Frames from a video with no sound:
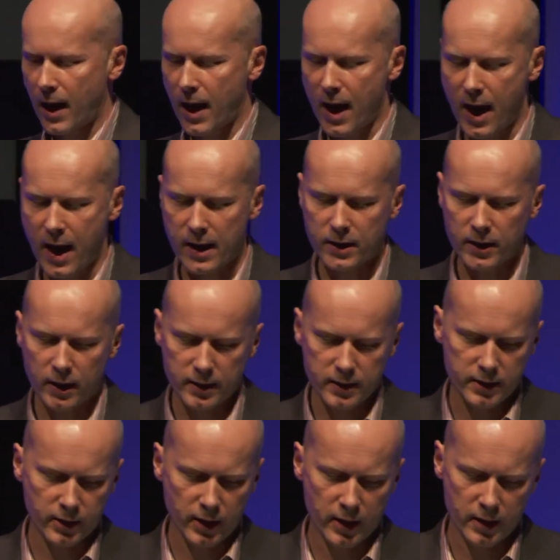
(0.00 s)
And
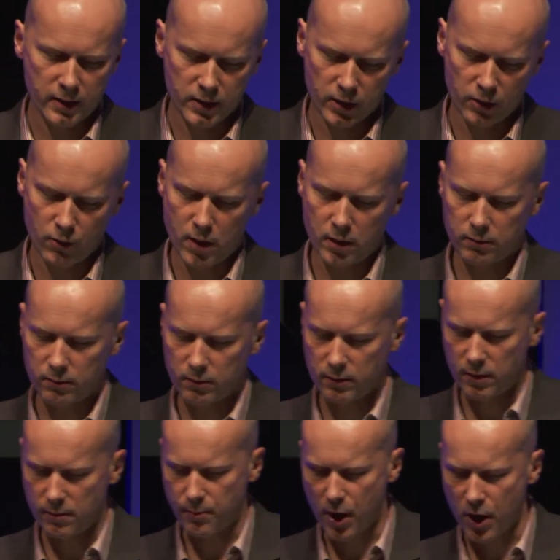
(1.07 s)
to a,
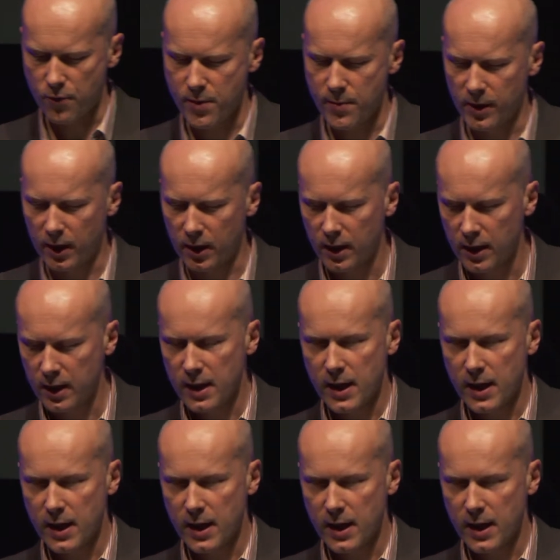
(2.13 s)
a biomimic,